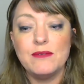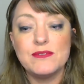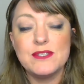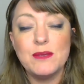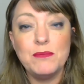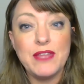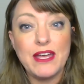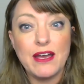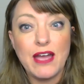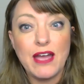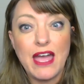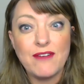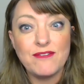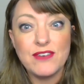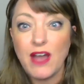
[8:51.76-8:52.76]
some that
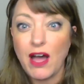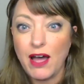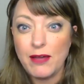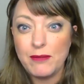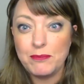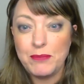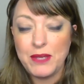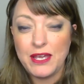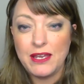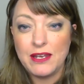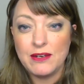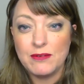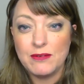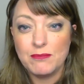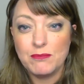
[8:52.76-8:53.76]
have not
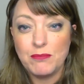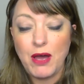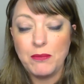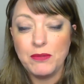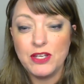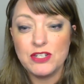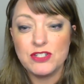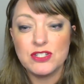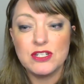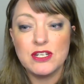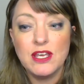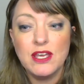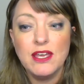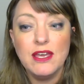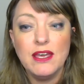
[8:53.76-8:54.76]
been published,
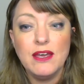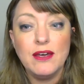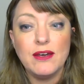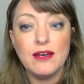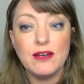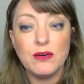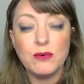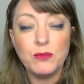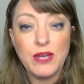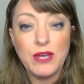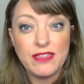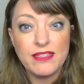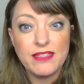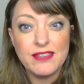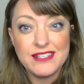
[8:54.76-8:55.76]

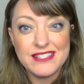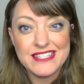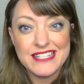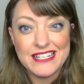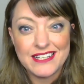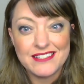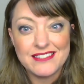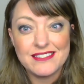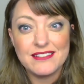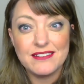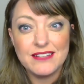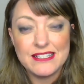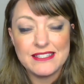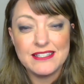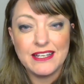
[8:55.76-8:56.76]
with the 6
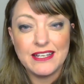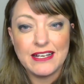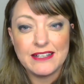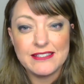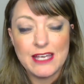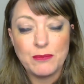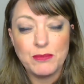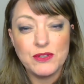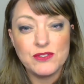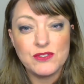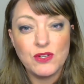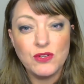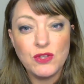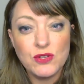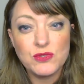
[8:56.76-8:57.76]
listening examples.
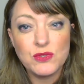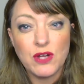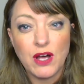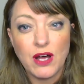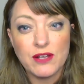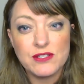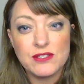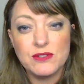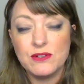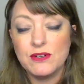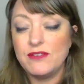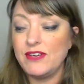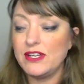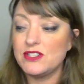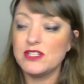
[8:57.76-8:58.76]
So those will also
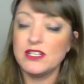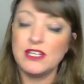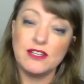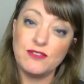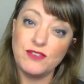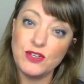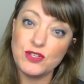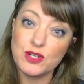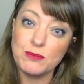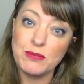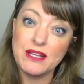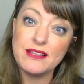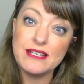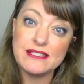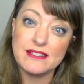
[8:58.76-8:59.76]
eventually in the future
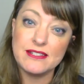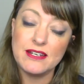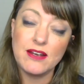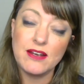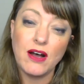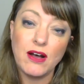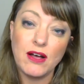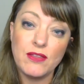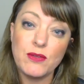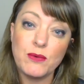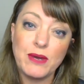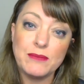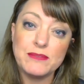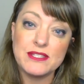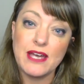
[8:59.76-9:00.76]
be listed on the
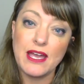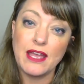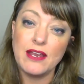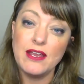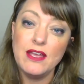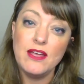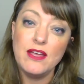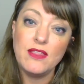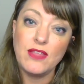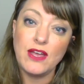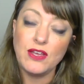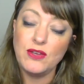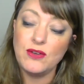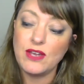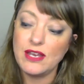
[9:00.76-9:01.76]
website,
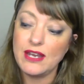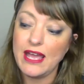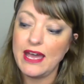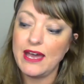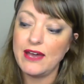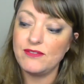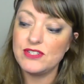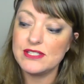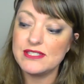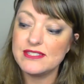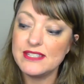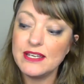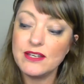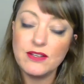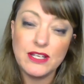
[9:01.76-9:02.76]
that you can have just
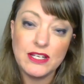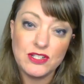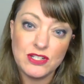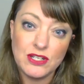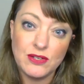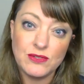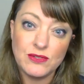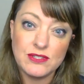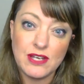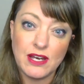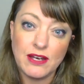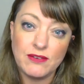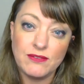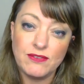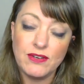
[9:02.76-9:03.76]
single issues
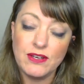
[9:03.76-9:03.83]
of